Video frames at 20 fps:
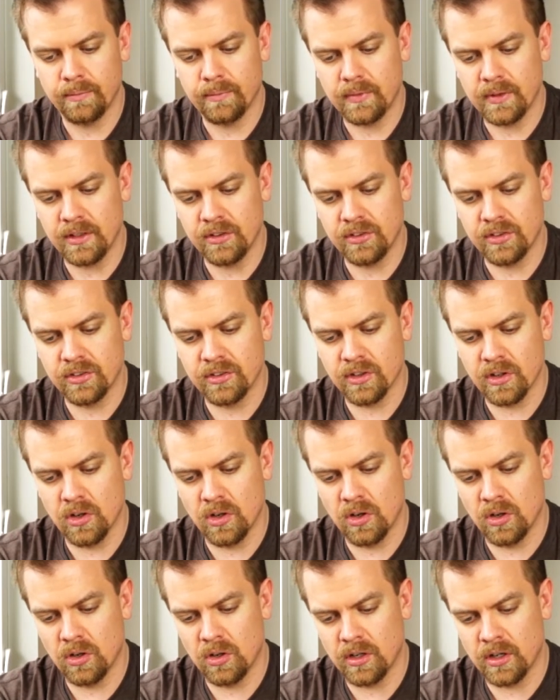This is
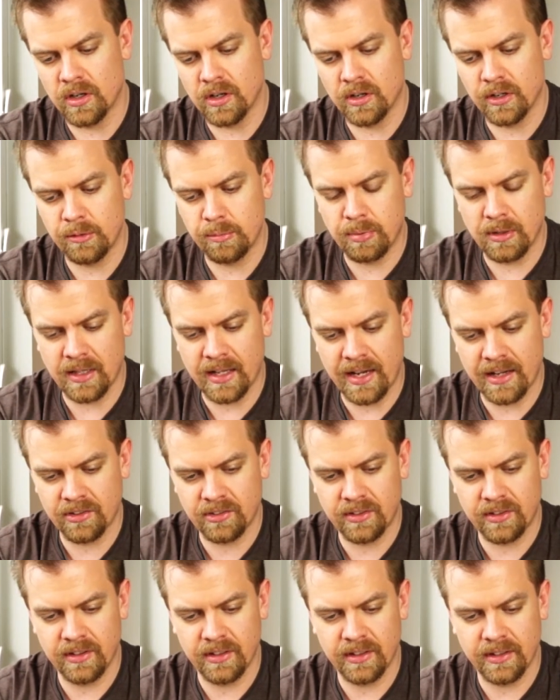all hard
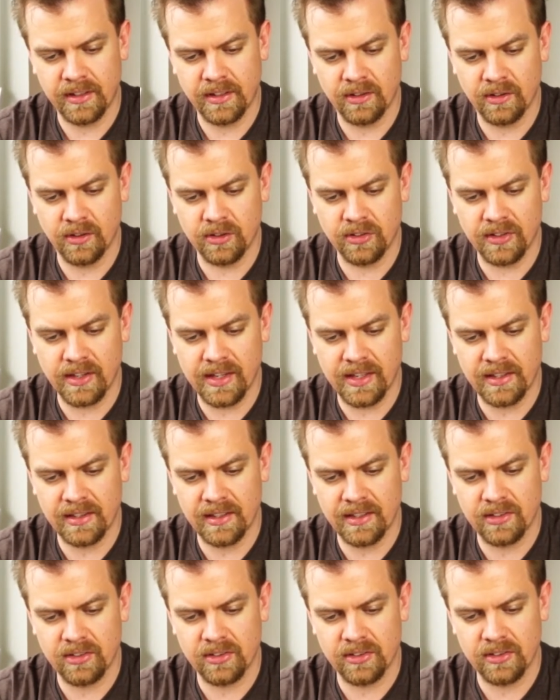plastic. It looks like
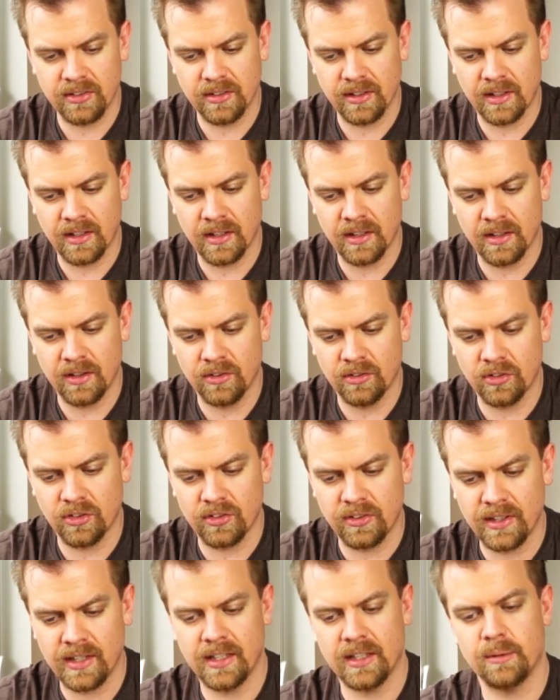this,
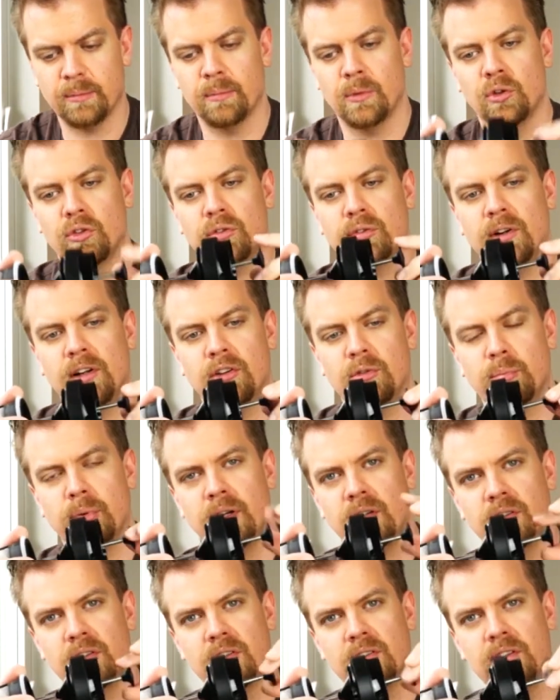just like most French
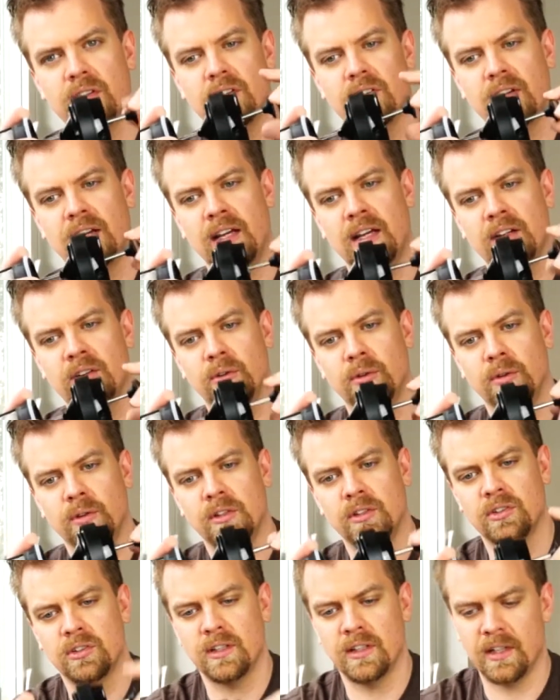presses, this handle
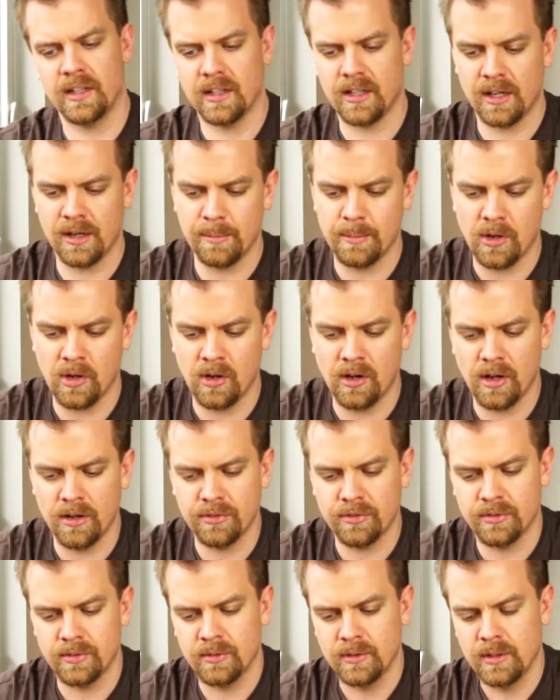is gonna come
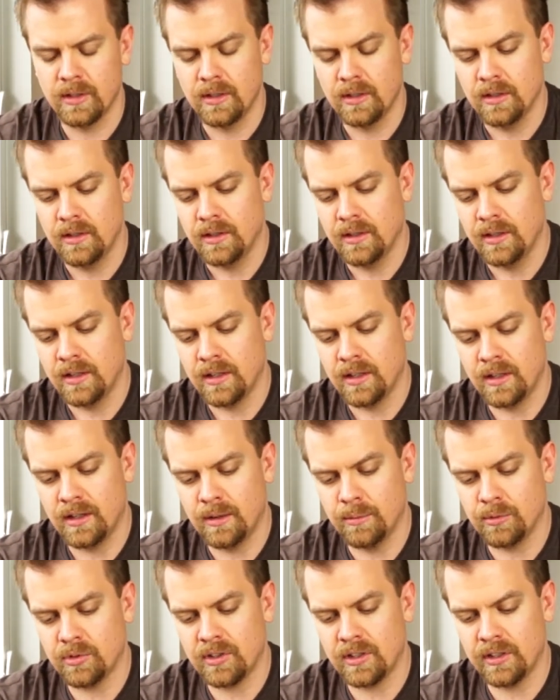off. And
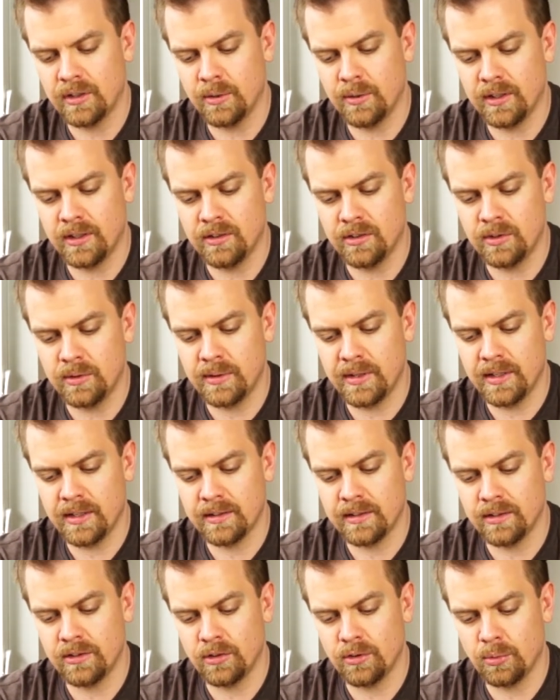I'm just gonna go ahead and do
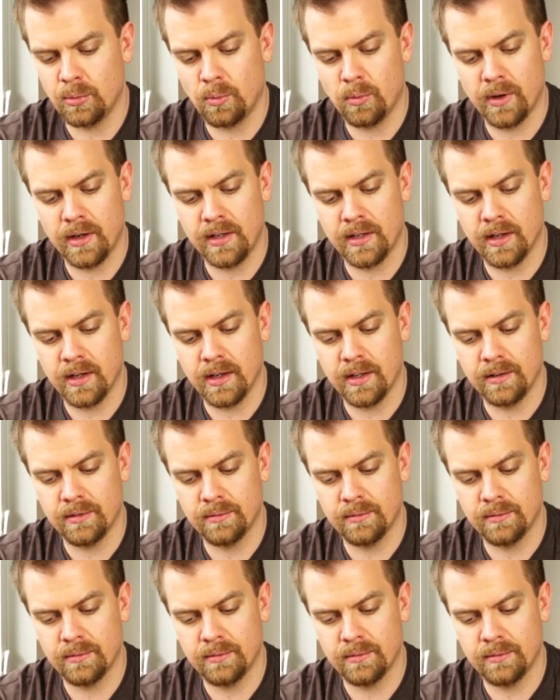that because why not?